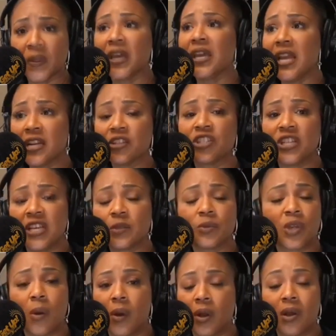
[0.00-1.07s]
He understands
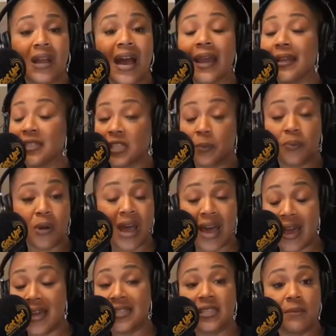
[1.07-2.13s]
what's going on. God ain't
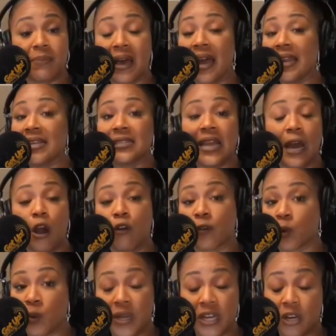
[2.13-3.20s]
surprised by it. He's not
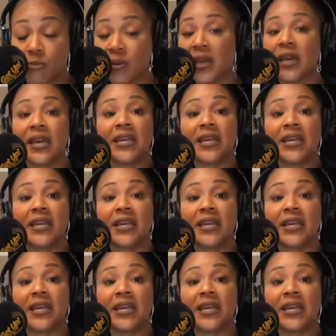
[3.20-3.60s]
overwhelmed.